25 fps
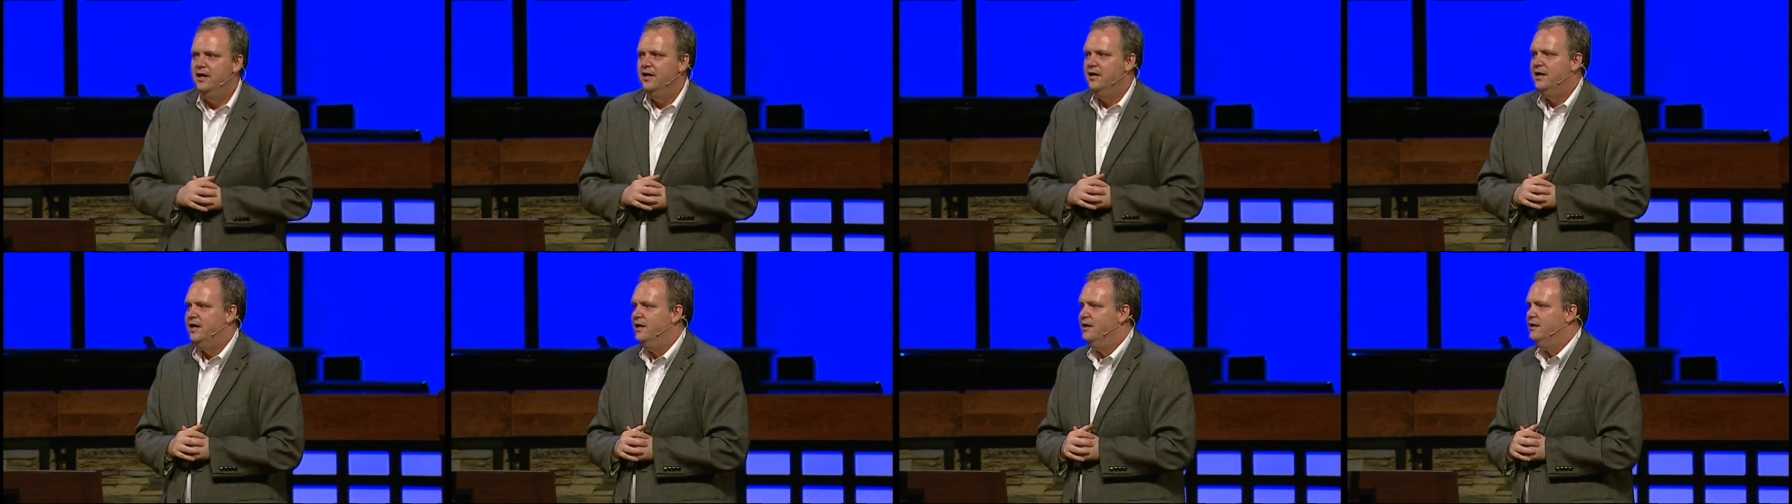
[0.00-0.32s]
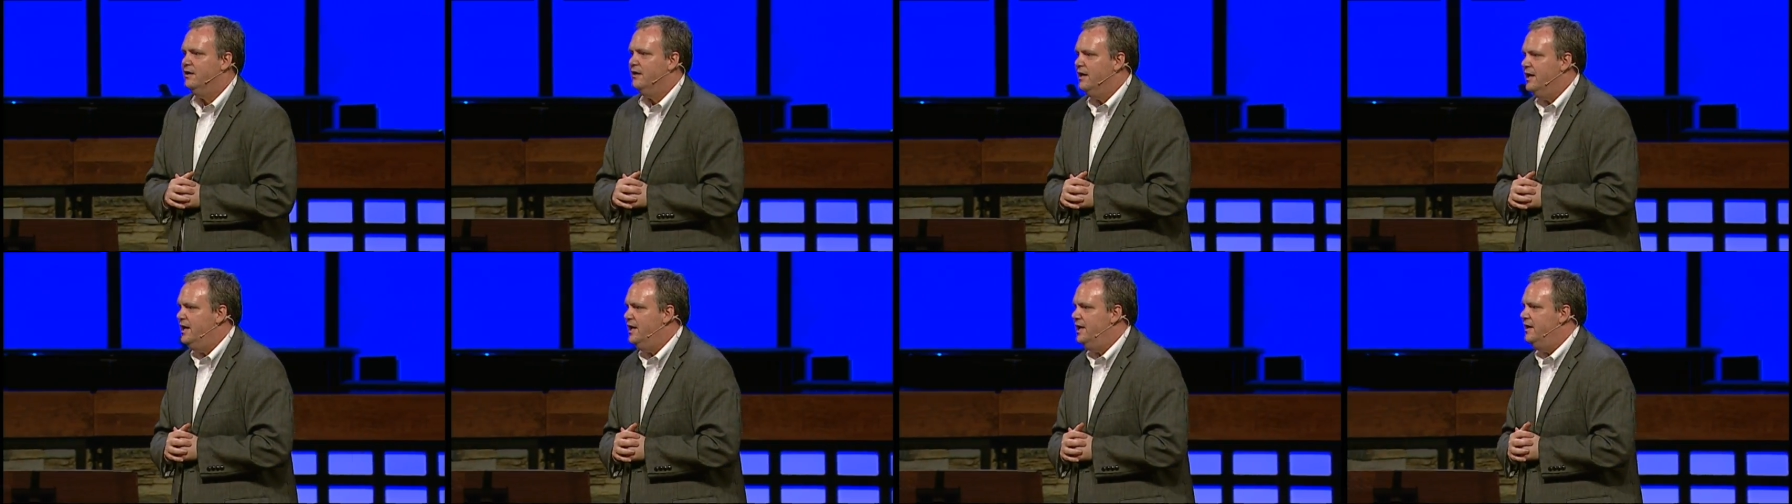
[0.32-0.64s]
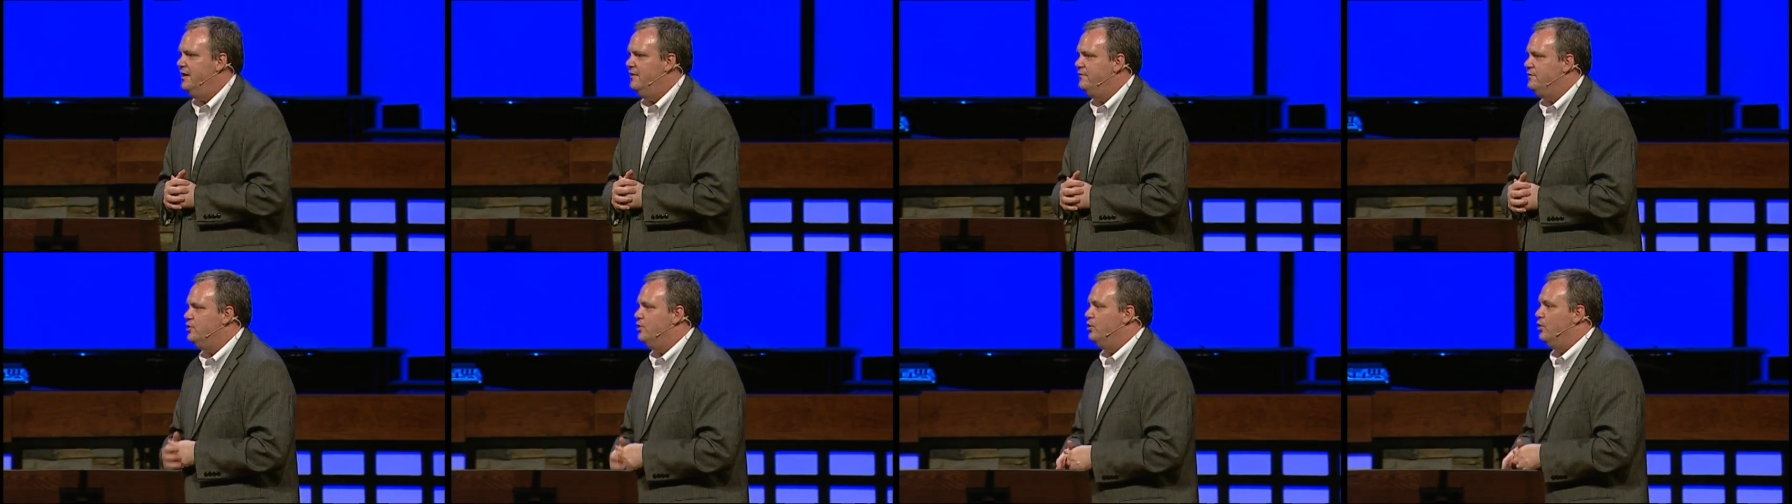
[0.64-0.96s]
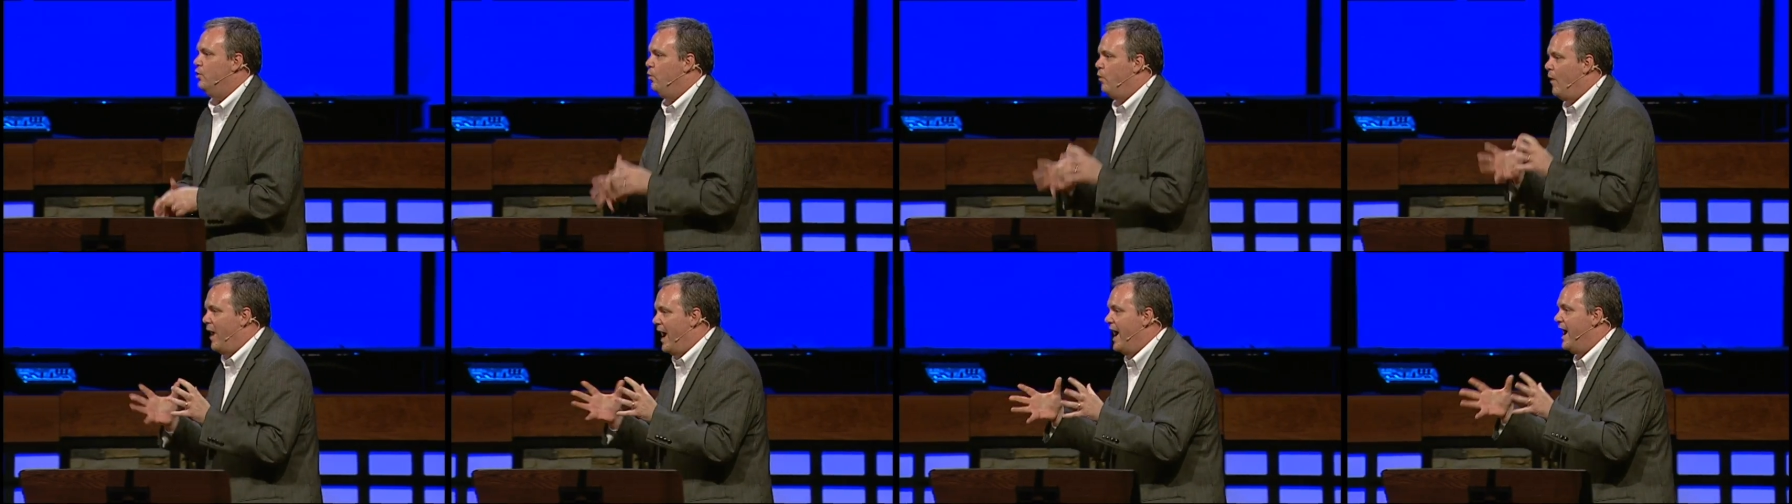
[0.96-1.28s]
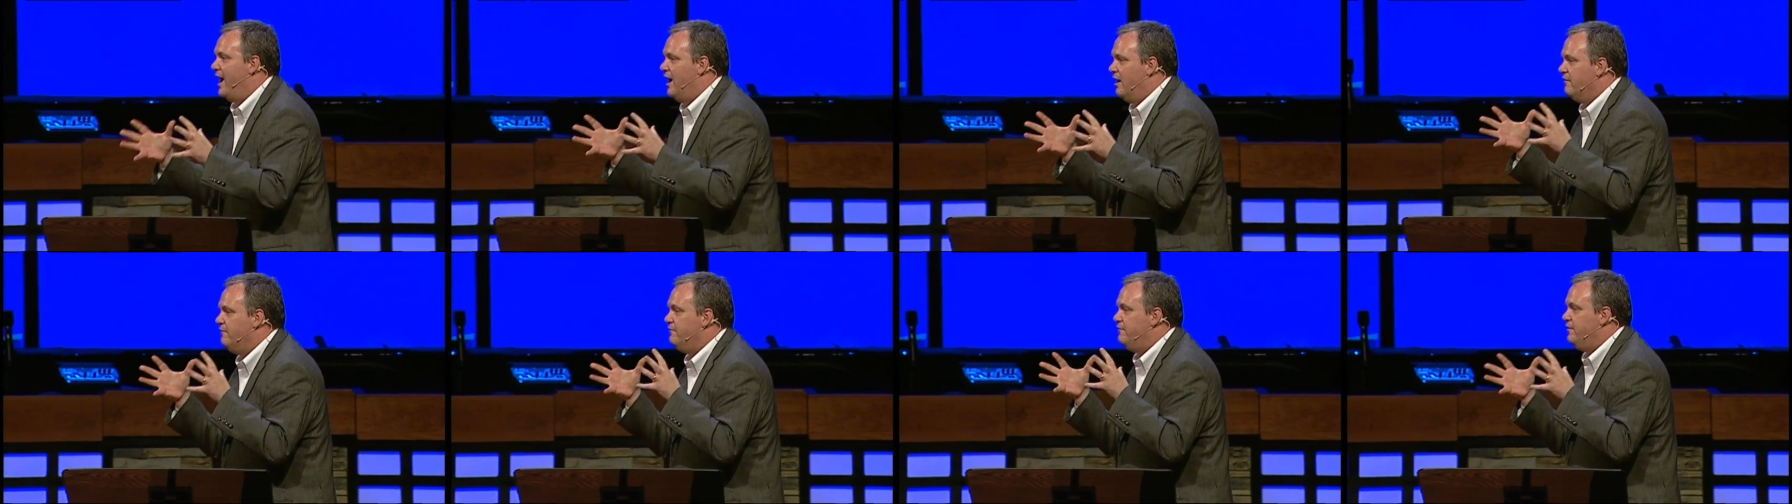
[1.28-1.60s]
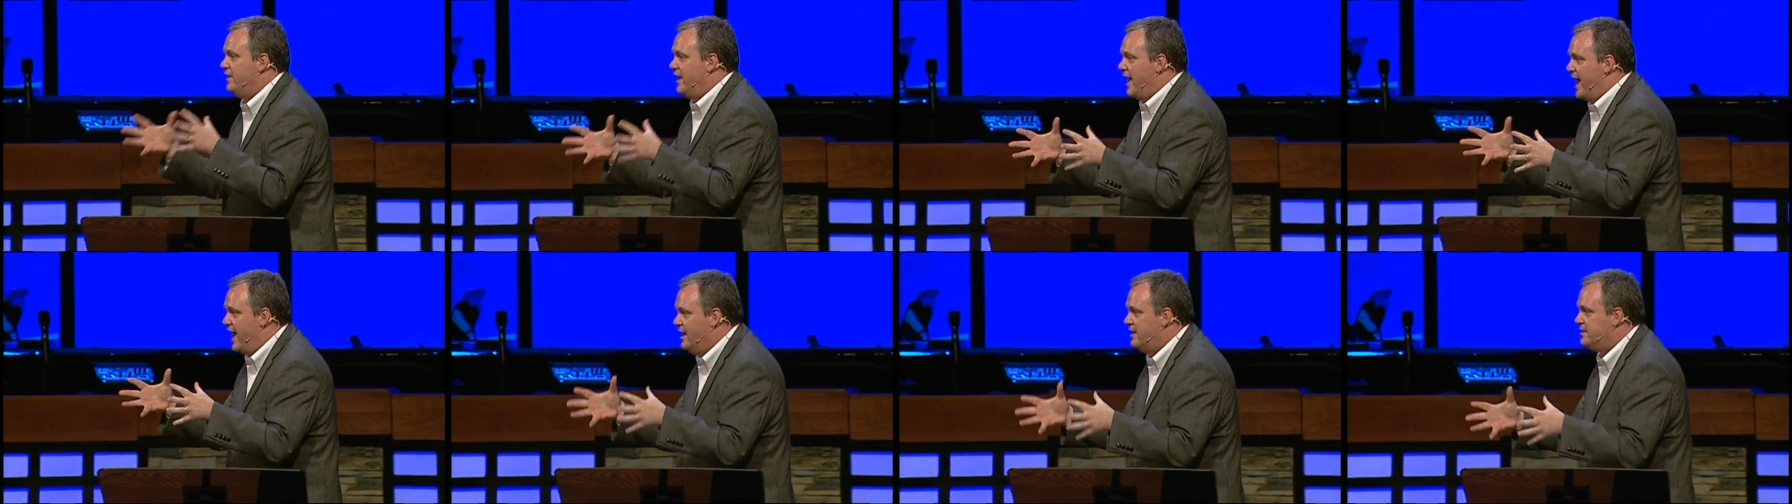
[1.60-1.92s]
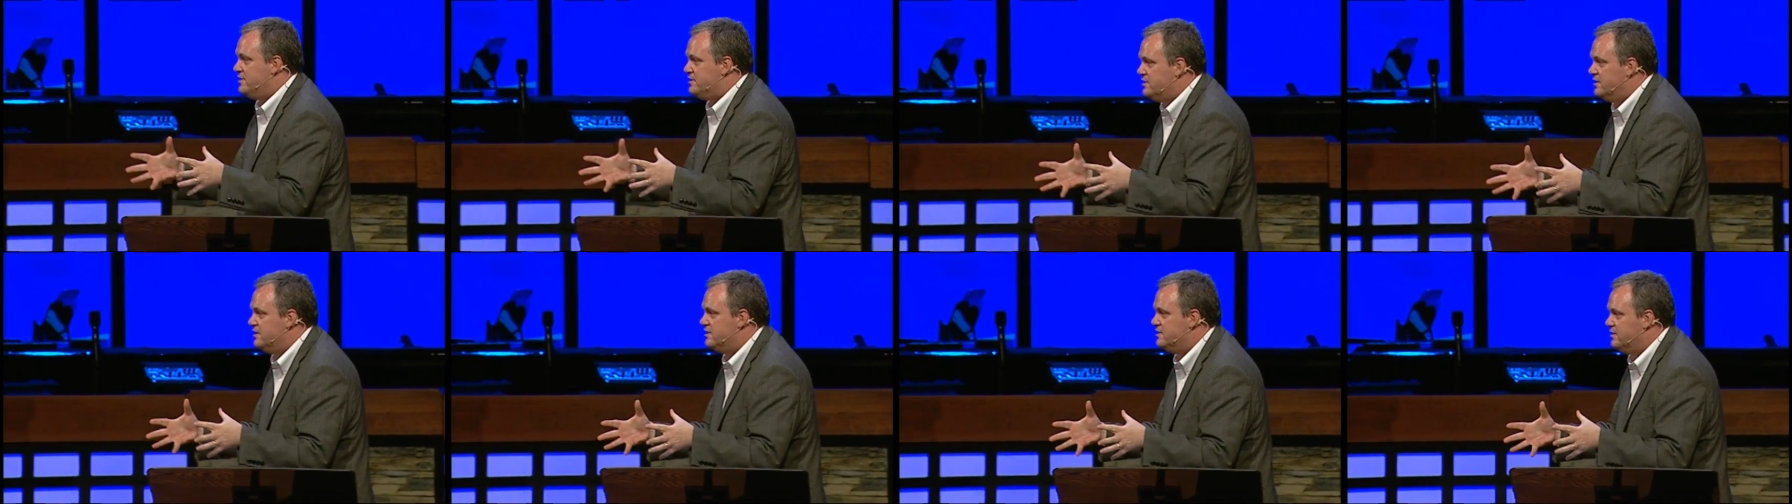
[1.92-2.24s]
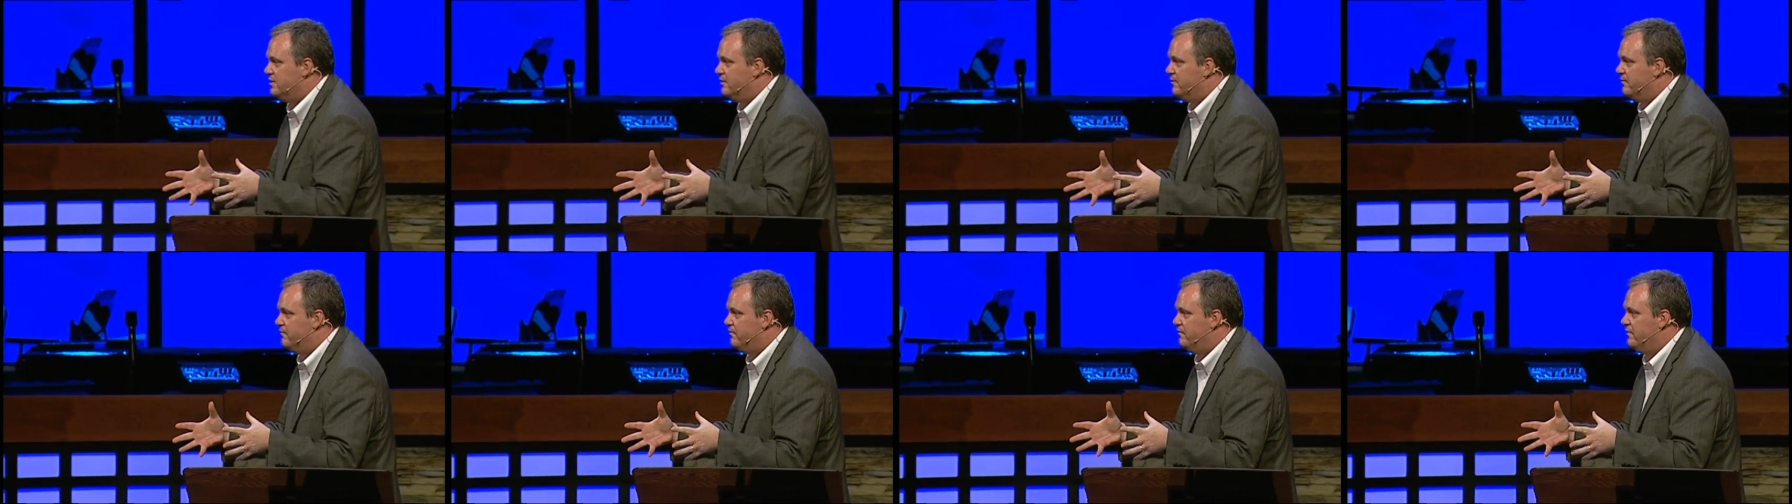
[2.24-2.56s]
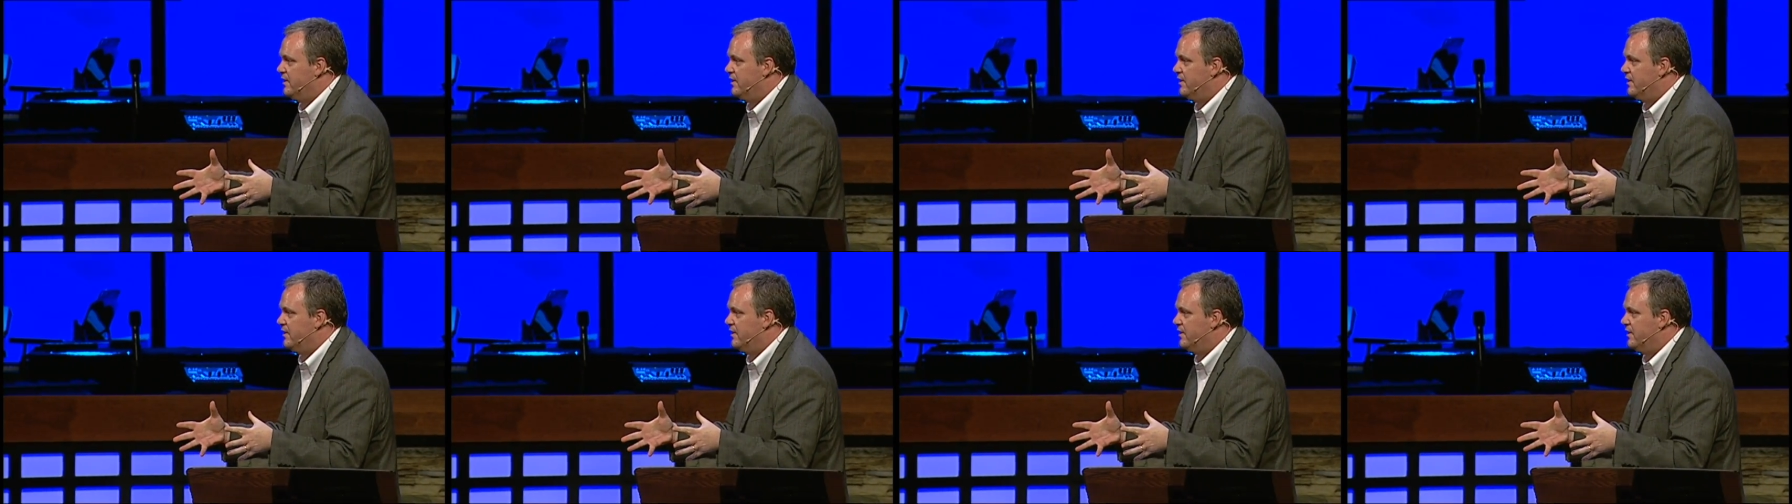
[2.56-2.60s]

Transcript: can lead to a wild fanaticism.